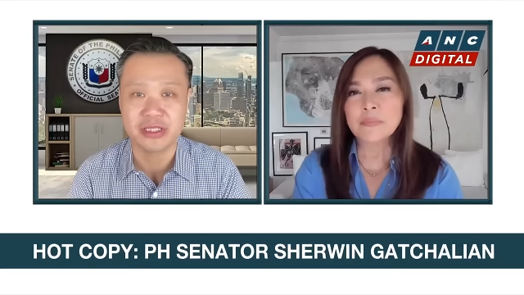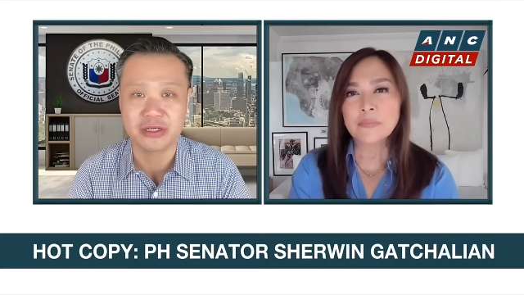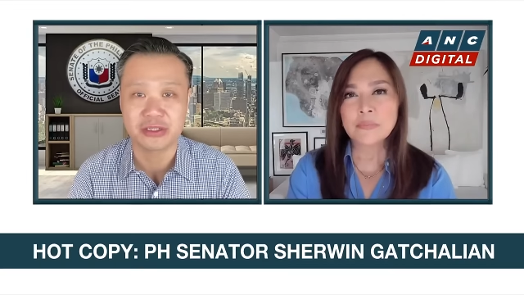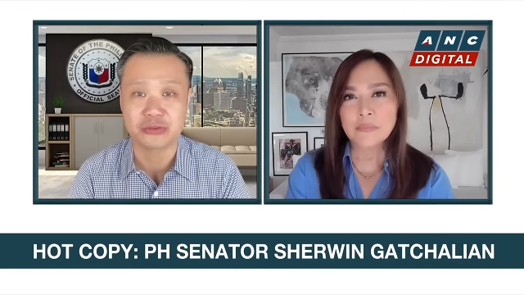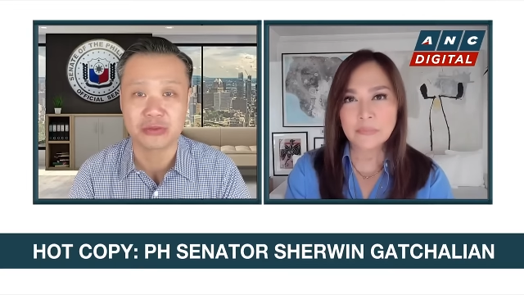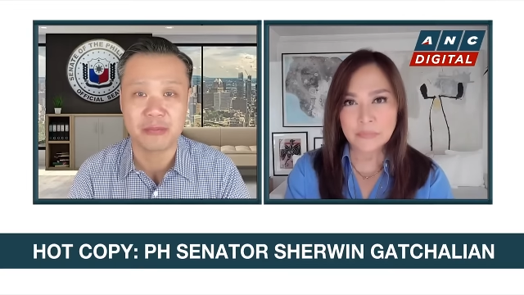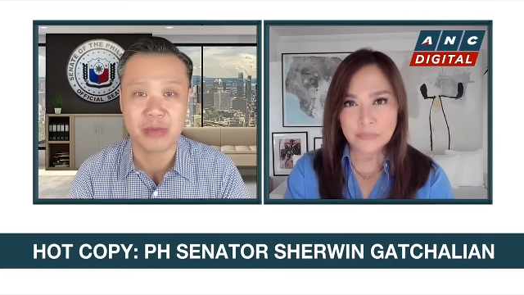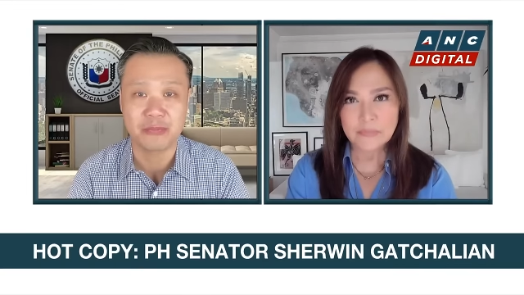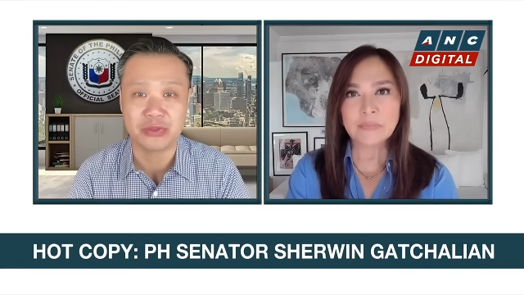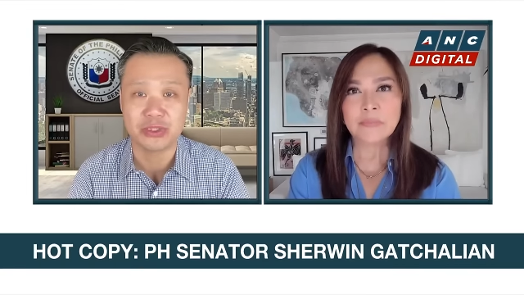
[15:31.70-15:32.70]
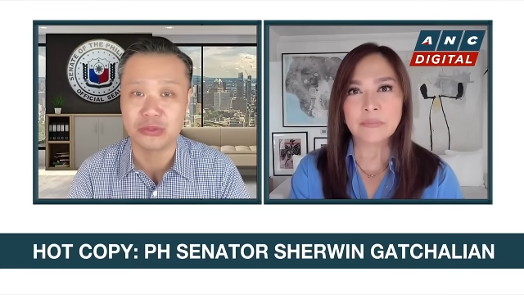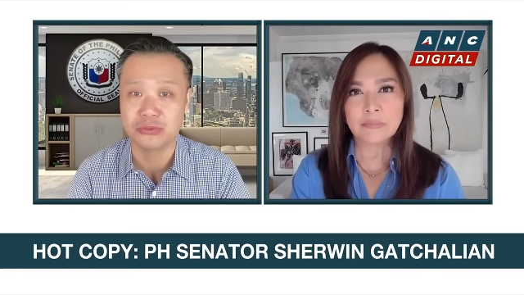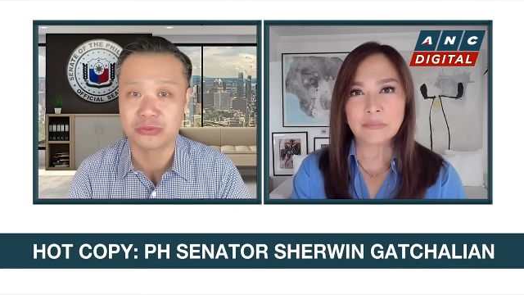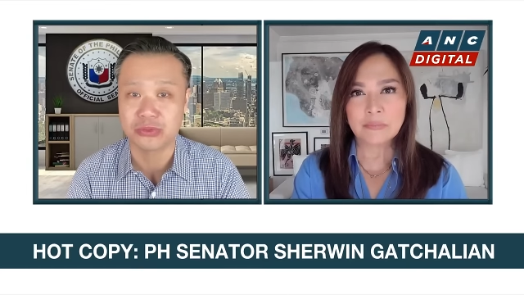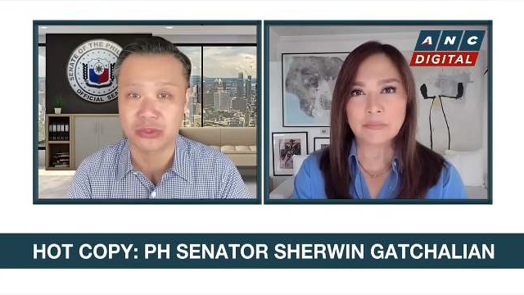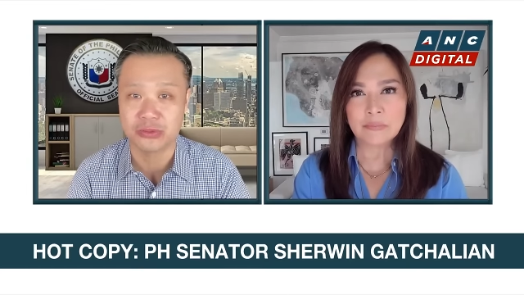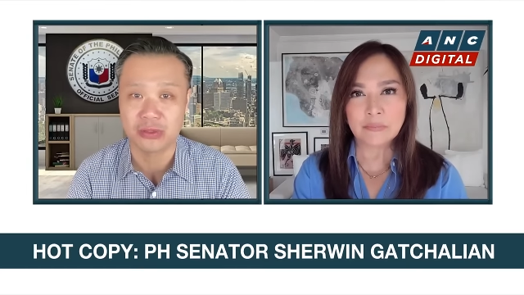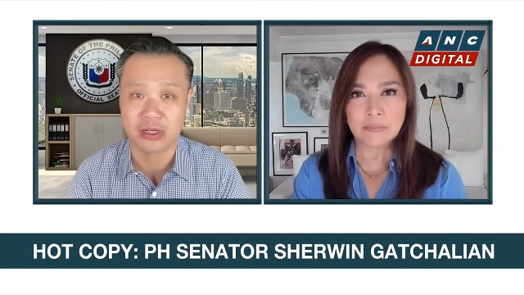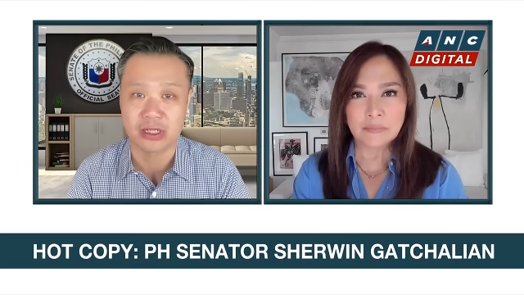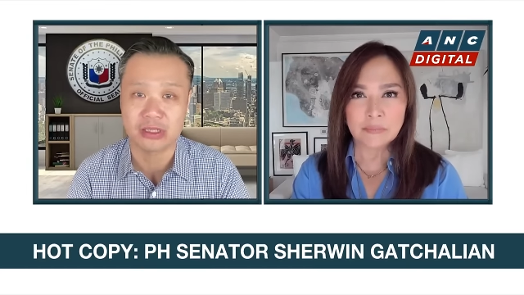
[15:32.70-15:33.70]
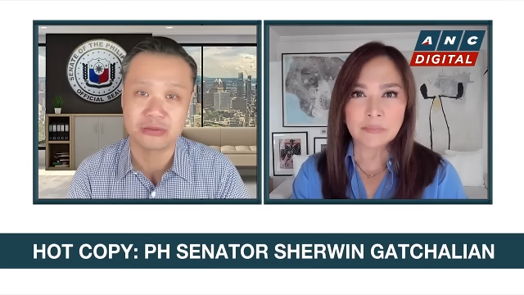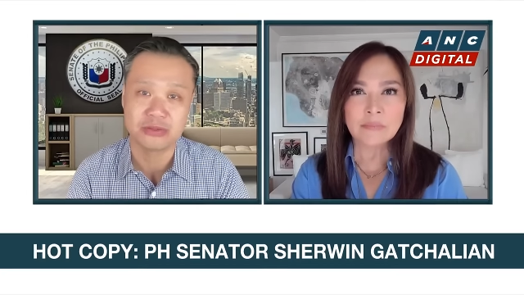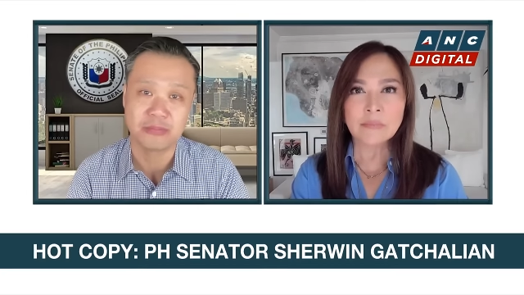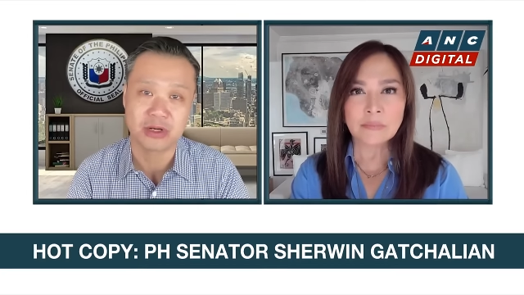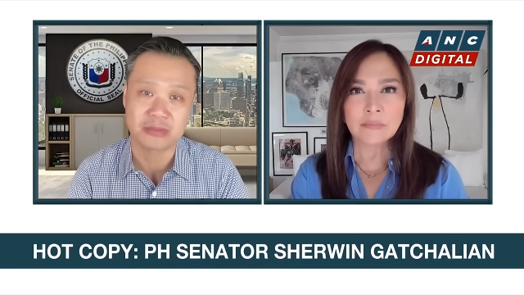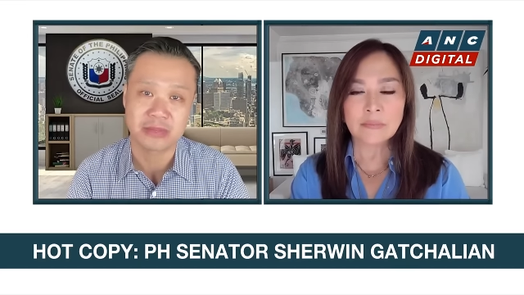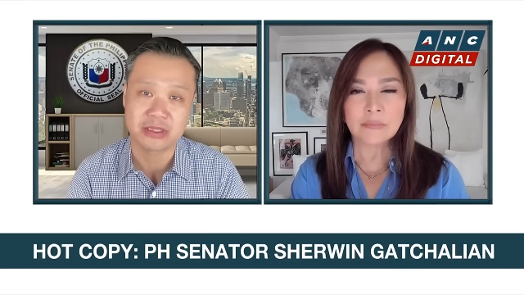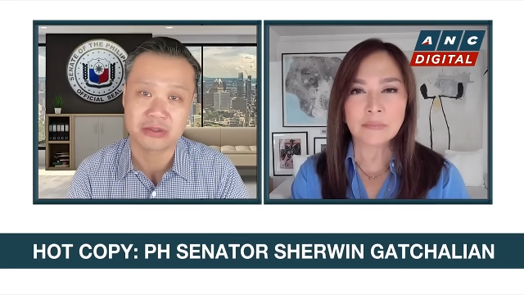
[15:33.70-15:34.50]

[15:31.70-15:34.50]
Speaker 1: here is to come up with a new circular, a new department